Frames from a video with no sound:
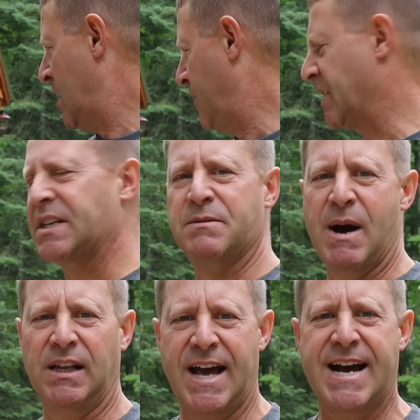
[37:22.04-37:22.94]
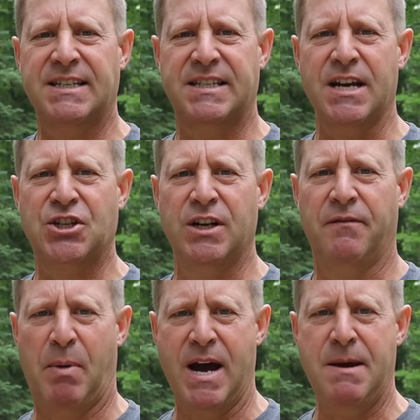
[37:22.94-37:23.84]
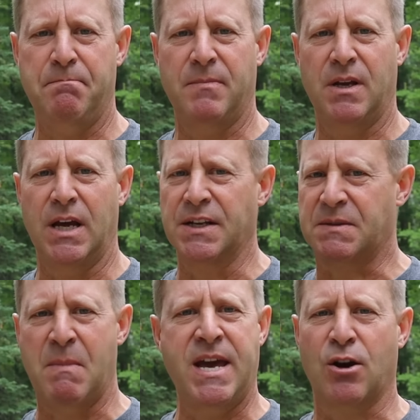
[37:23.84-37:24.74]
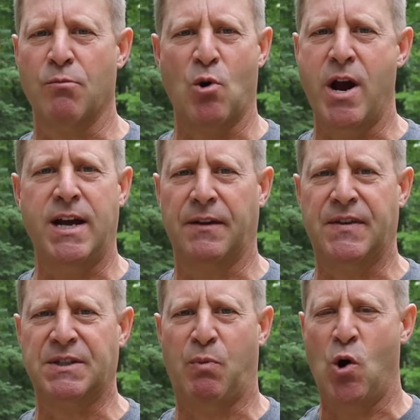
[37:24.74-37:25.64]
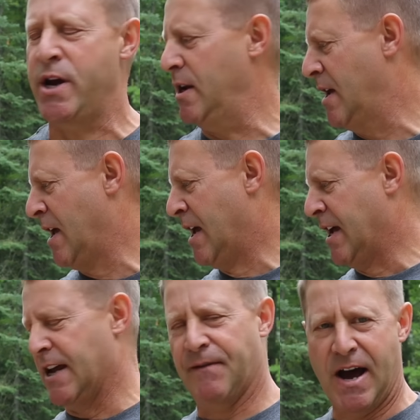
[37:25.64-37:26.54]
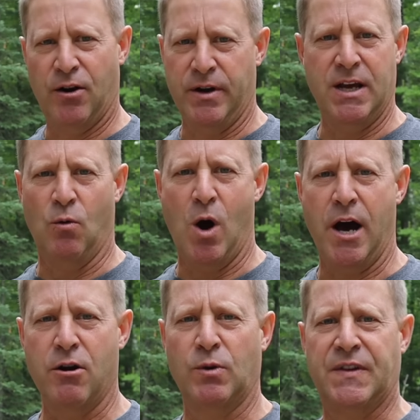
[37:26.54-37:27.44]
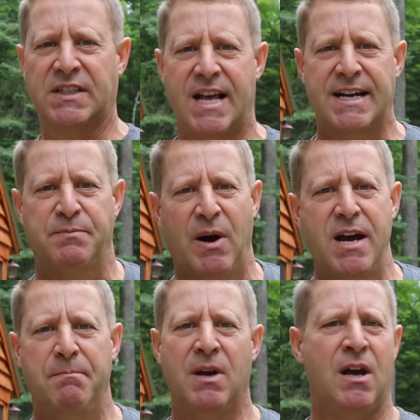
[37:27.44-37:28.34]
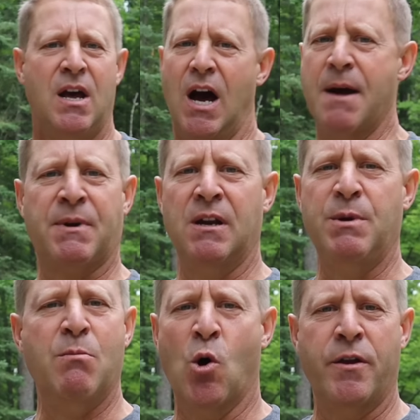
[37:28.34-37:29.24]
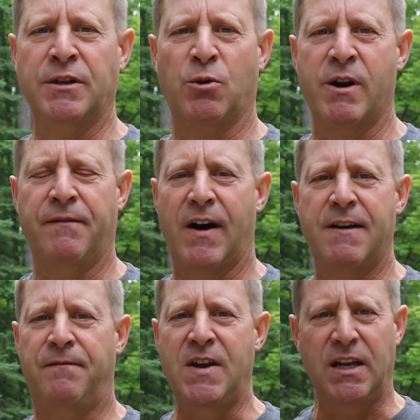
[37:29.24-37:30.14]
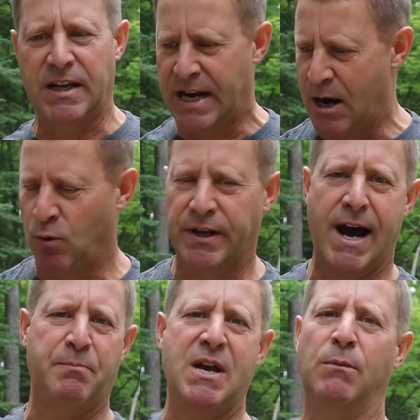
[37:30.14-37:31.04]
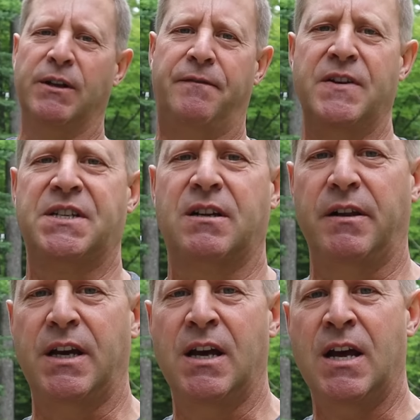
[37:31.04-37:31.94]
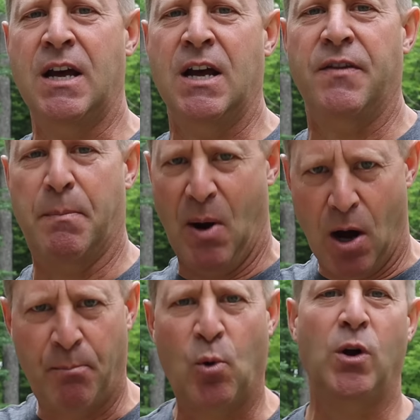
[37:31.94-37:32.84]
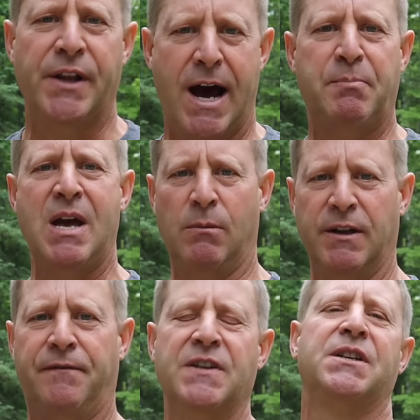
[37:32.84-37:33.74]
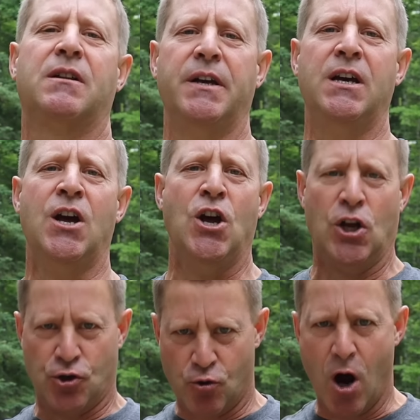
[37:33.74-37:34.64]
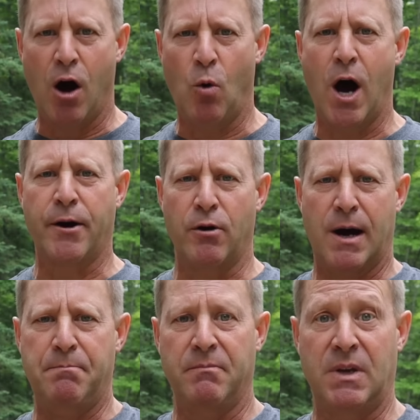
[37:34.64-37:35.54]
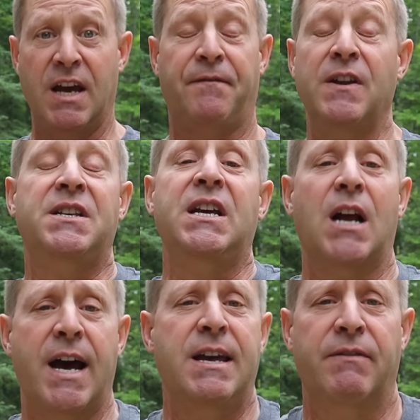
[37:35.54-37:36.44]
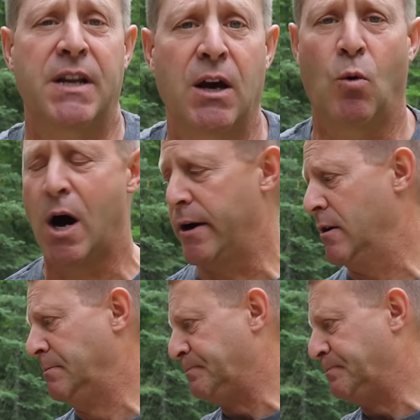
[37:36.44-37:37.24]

This is my last section of pipe. It's make or break at this point. If I don't hit water with this last pipe, I'm going to be more than 25 feet and I will not be able to physically, the pump will not be able to physically draw water up if indeed I even hit water.